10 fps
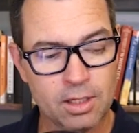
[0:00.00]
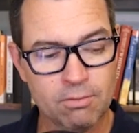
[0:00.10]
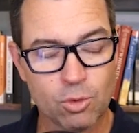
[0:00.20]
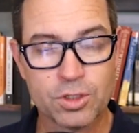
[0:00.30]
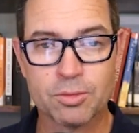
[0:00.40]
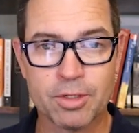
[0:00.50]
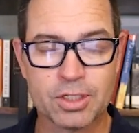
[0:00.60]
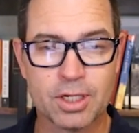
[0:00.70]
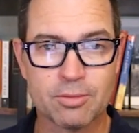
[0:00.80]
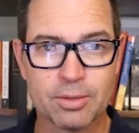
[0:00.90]
When's the best
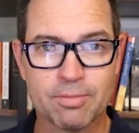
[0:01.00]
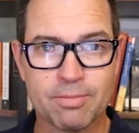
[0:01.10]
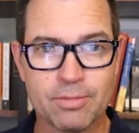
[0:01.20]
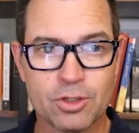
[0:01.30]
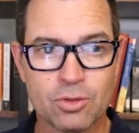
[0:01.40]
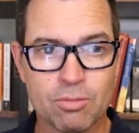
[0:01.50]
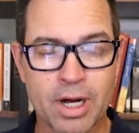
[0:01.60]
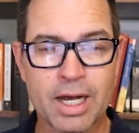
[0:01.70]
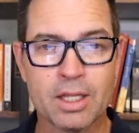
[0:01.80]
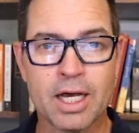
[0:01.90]
time to
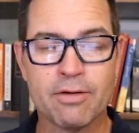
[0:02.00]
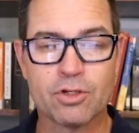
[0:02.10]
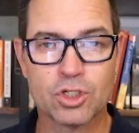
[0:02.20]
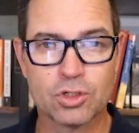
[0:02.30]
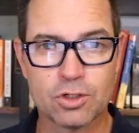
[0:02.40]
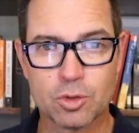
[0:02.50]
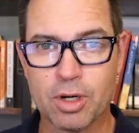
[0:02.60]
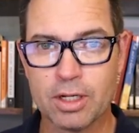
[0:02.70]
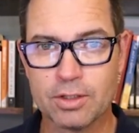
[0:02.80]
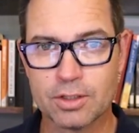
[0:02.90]
buy a life insurance
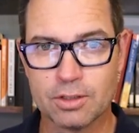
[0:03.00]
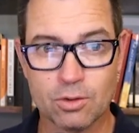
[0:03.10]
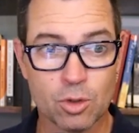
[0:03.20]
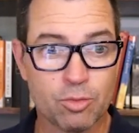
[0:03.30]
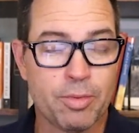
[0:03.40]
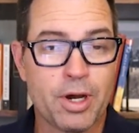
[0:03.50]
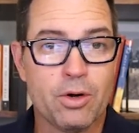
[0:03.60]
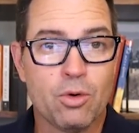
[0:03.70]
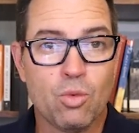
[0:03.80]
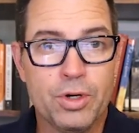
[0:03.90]
policy or
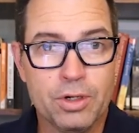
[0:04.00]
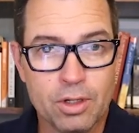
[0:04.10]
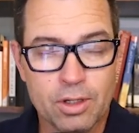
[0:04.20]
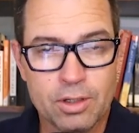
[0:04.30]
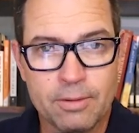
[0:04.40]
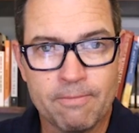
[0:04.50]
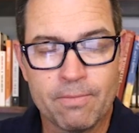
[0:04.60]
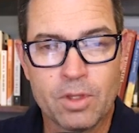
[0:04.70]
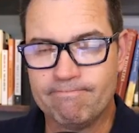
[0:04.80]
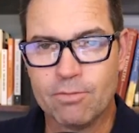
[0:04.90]
prepare a will?
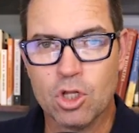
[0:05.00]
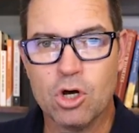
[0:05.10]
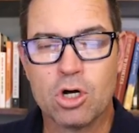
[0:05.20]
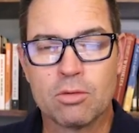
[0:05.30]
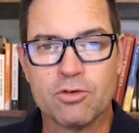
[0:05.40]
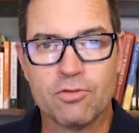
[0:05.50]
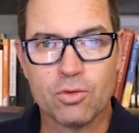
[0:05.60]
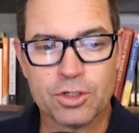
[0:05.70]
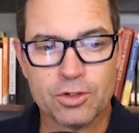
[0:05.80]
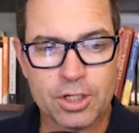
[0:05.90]
Long
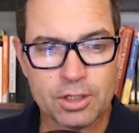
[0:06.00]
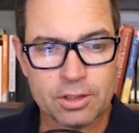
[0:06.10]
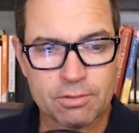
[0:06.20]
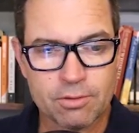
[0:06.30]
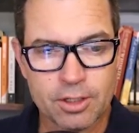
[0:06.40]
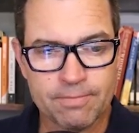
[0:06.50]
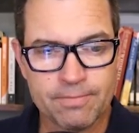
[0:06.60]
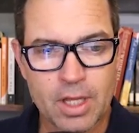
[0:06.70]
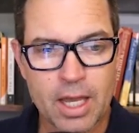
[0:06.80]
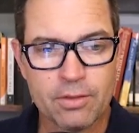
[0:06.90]
before you need it, right?
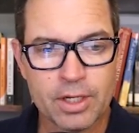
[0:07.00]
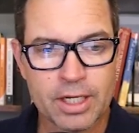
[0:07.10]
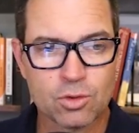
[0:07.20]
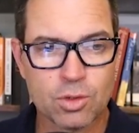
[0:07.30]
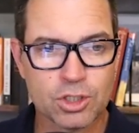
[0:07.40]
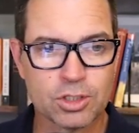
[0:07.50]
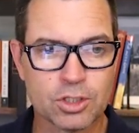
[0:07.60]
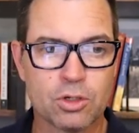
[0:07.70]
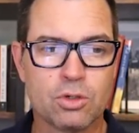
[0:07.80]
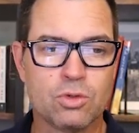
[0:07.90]
And the next question is,
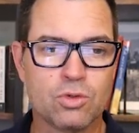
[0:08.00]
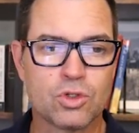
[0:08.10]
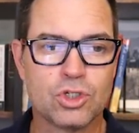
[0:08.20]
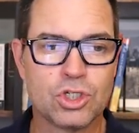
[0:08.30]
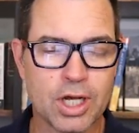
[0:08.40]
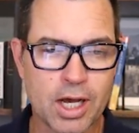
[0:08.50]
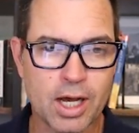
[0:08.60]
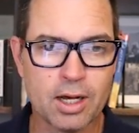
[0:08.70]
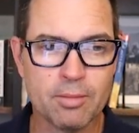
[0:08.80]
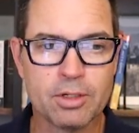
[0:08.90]
whose
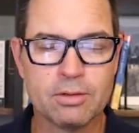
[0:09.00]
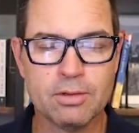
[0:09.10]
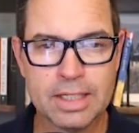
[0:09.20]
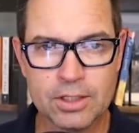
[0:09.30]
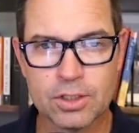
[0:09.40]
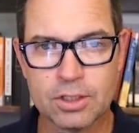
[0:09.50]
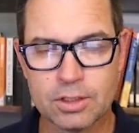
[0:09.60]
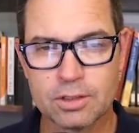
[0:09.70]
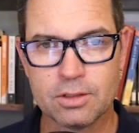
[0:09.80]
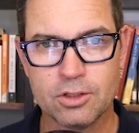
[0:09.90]
job is
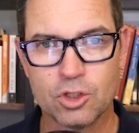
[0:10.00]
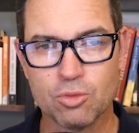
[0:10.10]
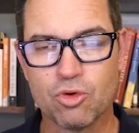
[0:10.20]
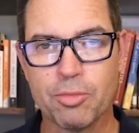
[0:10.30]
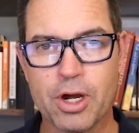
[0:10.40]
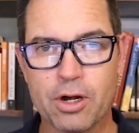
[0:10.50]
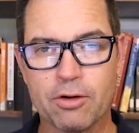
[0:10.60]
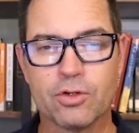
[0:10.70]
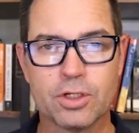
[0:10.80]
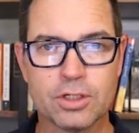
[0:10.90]
it to prepare
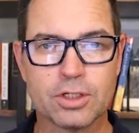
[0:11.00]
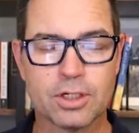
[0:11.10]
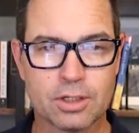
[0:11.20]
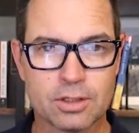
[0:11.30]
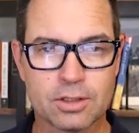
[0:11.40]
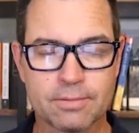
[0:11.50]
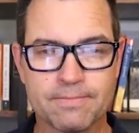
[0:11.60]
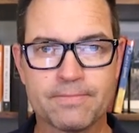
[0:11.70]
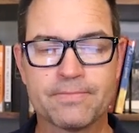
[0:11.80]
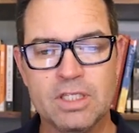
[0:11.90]
for these things?
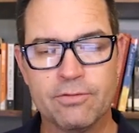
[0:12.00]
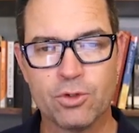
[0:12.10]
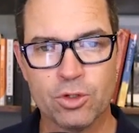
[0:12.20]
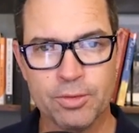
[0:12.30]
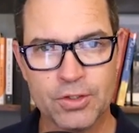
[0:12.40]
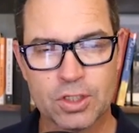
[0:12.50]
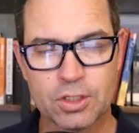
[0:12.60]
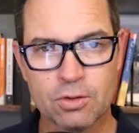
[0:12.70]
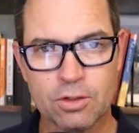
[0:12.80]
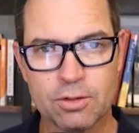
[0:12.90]
If you're the business
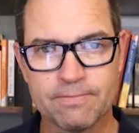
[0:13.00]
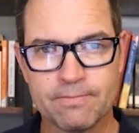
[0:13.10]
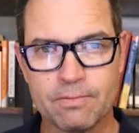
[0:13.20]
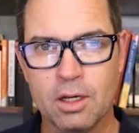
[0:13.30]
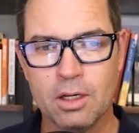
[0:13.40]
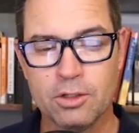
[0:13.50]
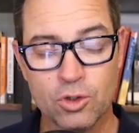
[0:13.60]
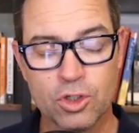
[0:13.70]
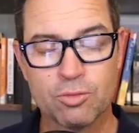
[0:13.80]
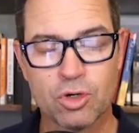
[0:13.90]
owner, you
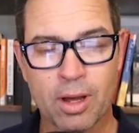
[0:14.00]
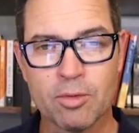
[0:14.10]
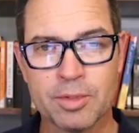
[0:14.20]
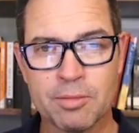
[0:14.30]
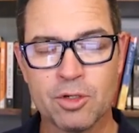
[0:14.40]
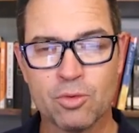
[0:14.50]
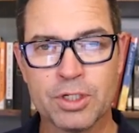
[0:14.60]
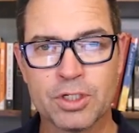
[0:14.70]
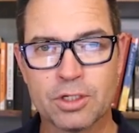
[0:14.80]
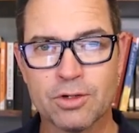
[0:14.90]
should probably be
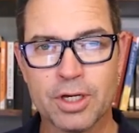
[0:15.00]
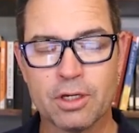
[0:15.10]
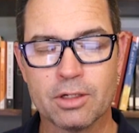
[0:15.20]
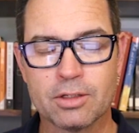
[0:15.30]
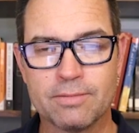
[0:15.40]
raising your hand.